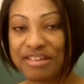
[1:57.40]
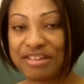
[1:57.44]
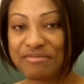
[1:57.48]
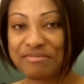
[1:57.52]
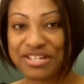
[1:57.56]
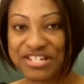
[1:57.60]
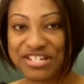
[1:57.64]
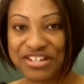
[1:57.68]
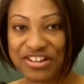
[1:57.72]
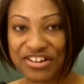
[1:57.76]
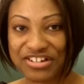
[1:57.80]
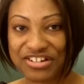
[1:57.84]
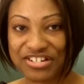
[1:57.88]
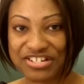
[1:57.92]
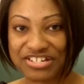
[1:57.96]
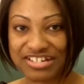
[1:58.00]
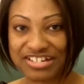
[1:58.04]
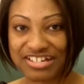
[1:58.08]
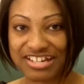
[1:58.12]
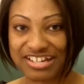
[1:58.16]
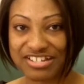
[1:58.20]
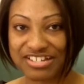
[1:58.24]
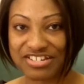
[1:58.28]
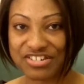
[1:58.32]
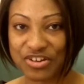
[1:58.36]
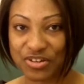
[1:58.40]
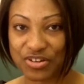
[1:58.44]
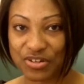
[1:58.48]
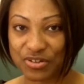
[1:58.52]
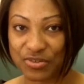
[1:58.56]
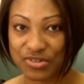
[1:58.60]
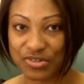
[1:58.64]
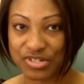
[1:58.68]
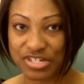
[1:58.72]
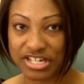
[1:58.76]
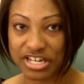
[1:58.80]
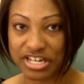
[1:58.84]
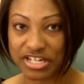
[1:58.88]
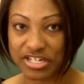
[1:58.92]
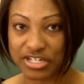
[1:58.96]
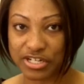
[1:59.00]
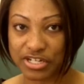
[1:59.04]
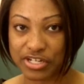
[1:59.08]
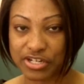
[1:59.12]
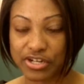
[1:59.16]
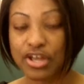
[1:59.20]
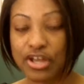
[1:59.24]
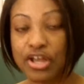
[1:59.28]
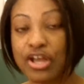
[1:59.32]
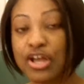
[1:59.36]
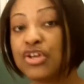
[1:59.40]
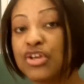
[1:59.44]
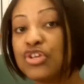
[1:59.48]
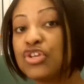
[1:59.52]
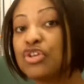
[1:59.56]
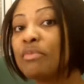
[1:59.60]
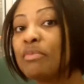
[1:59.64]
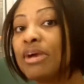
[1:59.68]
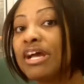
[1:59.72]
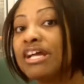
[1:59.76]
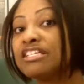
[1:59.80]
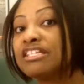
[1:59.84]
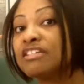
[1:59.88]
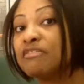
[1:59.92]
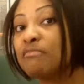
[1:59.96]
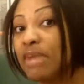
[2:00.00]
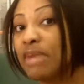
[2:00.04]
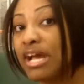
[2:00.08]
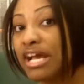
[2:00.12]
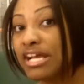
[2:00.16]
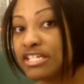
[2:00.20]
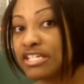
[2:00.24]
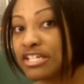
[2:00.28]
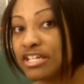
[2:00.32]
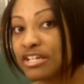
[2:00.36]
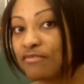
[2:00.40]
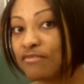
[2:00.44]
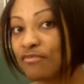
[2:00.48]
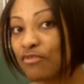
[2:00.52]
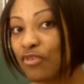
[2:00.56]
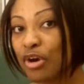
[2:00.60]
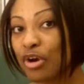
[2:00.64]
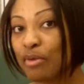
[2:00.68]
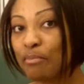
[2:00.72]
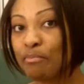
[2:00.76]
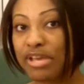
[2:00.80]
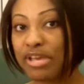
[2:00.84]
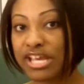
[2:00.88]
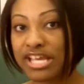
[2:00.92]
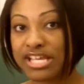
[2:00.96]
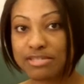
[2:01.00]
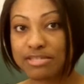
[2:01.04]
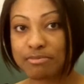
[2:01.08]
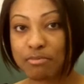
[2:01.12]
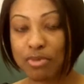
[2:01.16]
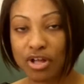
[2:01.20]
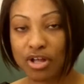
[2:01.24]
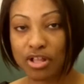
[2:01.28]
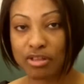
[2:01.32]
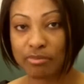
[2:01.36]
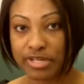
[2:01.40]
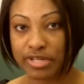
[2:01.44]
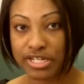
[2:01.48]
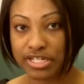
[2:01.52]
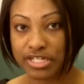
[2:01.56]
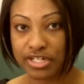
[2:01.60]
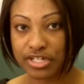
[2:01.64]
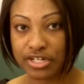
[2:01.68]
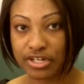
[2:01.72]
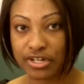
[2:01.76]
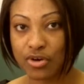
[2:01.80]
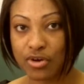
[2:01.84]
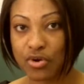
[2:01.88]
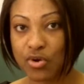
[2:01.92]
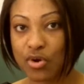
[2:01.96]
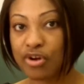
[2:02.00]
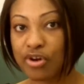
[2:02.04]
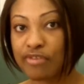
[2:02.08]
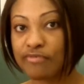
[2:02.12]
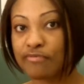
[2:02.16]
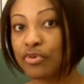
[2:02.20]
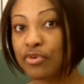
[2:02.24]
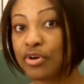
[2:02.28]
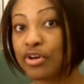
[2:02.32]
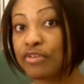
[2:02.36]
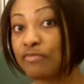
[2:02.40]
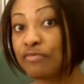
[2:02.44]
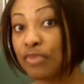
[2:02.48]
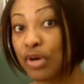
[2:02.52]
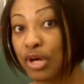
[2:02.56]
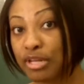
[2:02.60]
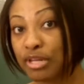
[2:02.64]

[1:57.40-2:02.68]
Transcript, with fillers: abduction and external rotation. You might imagine for a baseball pitcher or for